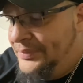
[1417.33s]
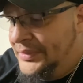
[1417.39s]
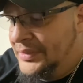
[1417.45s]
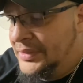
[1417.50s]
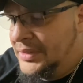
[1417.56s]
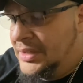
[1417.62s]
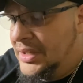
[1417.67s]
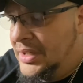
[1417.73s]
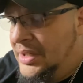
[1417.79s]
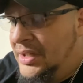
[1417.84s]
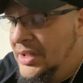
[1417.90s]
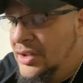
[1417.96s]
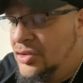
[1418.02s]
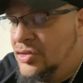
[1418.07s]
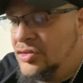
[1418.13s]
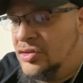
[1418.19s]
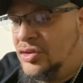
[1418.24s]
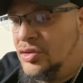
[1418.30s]
Okay, and they
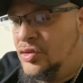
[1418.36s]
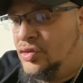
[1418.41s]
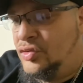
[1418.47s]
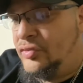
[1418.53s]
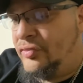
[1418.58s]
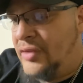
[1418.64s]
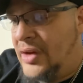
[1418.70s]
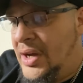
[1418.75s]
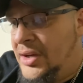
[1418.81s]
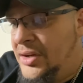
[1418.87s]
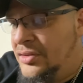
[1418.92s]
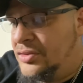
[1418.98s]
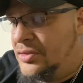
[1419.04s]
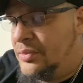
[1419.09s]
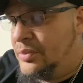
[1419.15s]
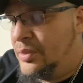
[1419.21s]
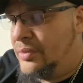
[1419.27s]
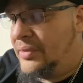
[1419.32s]
used to use fire
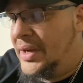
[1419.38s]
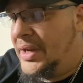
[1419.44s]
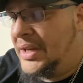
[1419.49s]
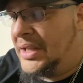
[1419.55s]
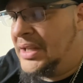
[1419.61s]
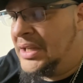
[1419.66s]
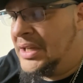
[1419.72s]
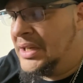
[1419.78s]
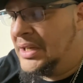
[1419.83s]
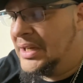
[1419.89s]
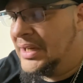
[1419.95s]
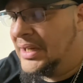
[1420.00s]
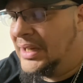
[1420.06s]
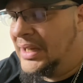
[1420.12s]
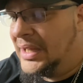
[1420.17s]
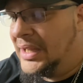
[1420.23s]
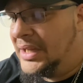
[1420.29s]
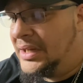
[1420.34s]
to provide heat
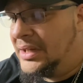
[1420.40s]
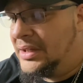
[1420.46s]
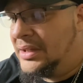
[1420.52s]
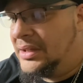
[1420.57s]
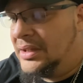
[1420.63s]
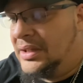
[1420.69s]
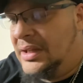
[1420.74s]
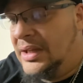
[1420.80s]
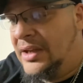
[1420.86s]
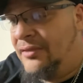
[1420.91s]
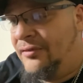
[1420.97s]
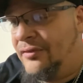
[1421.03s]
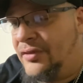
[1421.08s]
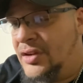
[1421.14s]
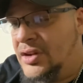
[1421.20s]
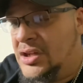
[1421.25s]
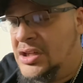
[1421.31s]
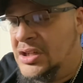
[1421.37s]
and light, and
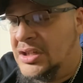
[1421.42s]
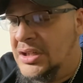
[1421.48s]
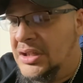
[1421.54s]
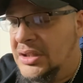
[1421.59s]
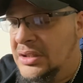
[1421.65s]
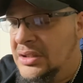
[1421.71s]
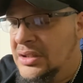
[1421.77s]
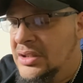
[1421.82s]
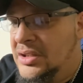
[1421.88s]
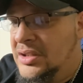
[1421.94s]
for cooking,